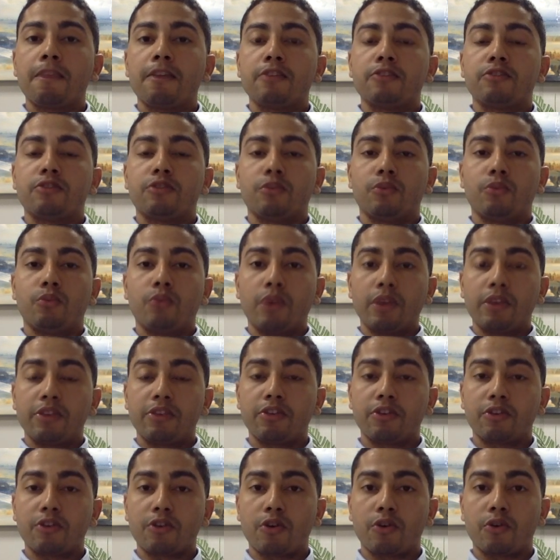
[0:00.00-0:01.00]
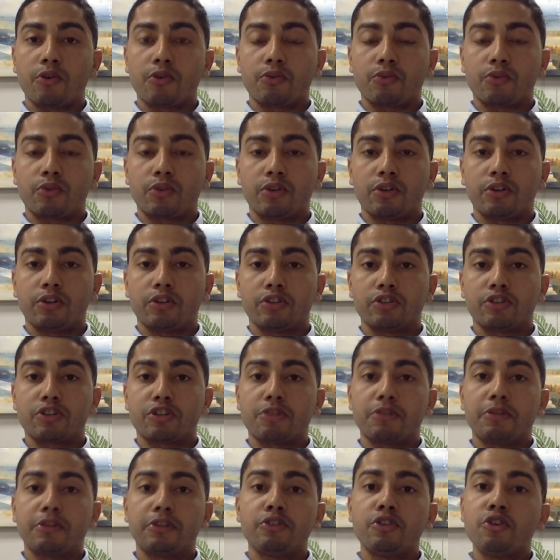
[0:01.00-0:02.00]
So with your code word, there's
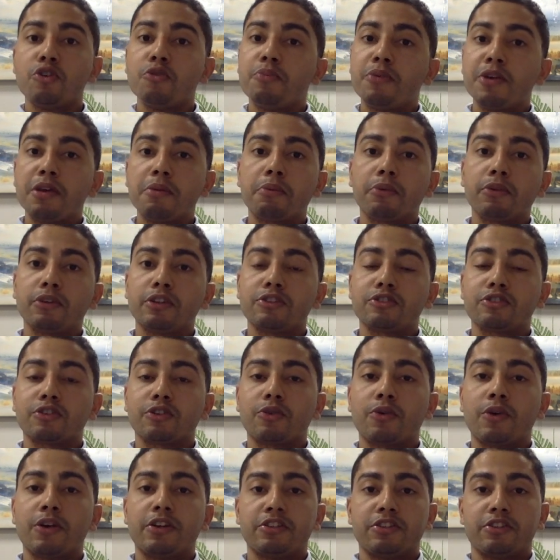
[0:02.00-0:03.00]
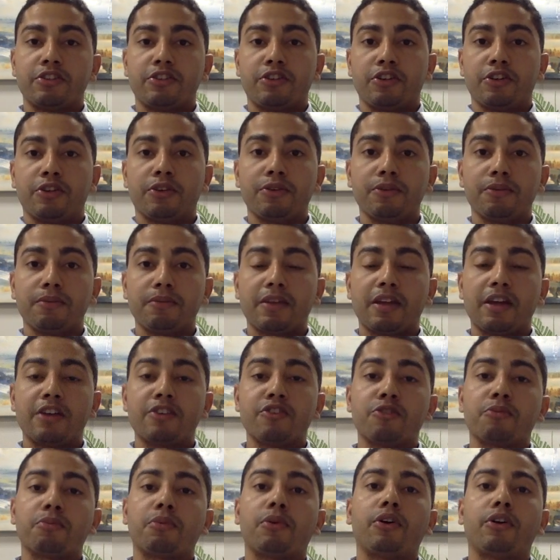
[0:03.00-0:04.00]
going to be two people in this equation, you
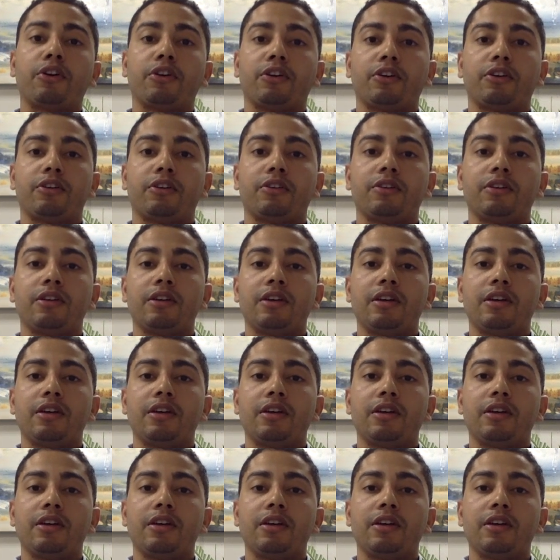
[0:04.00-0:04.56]
and your partner.